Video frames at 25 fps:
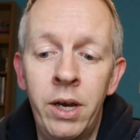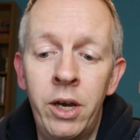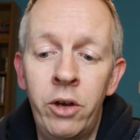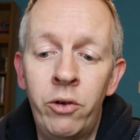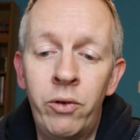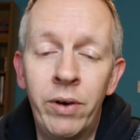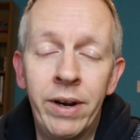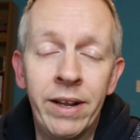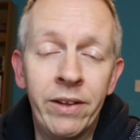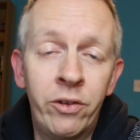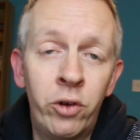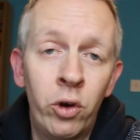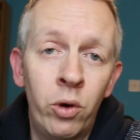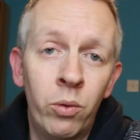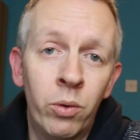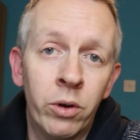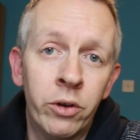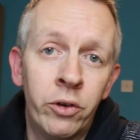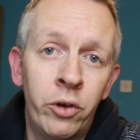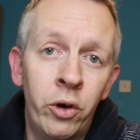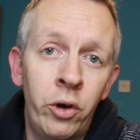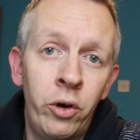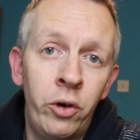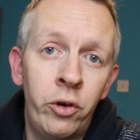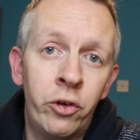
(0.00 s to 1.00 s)
Trading
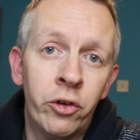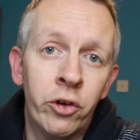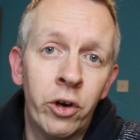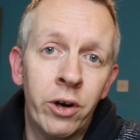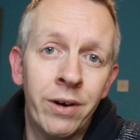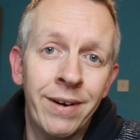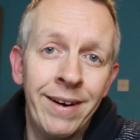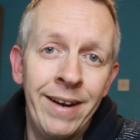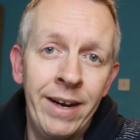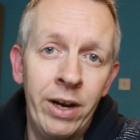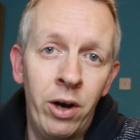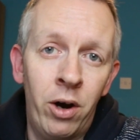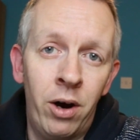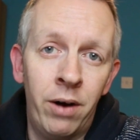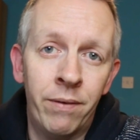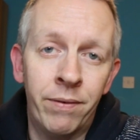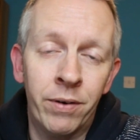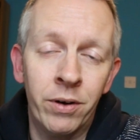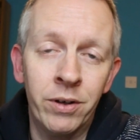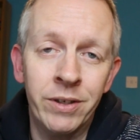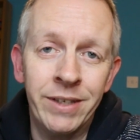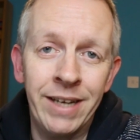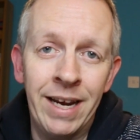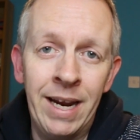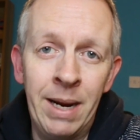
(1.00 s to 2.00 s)
212 certainly offers